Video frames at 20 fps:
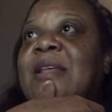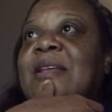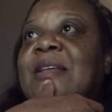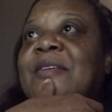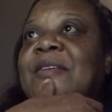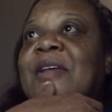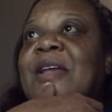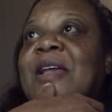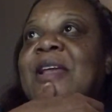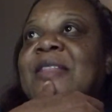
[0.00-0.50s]

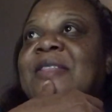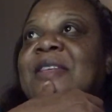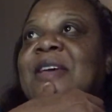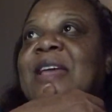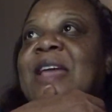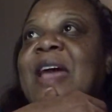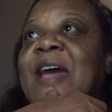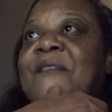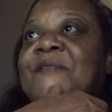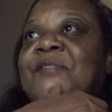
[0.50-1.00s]
Hey, the
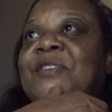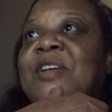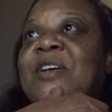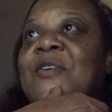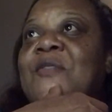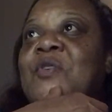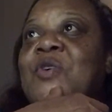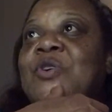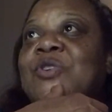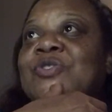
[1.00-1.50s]
cafe
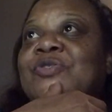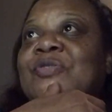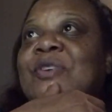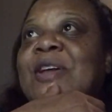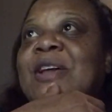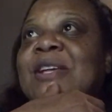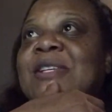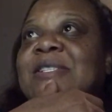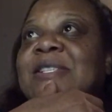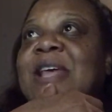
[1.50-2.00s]
of all
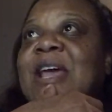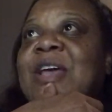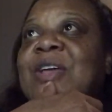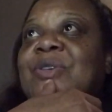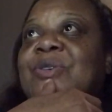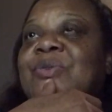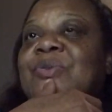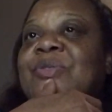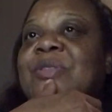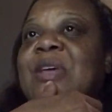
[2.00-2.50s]
trades.
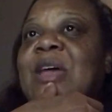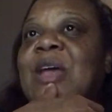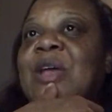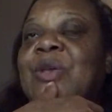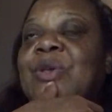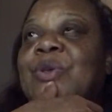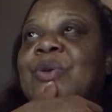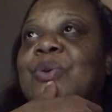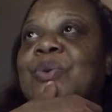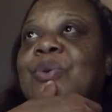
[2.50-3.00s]
Thank you,
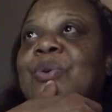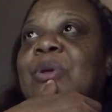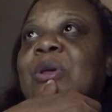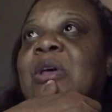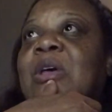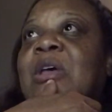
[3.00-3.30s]
thank you.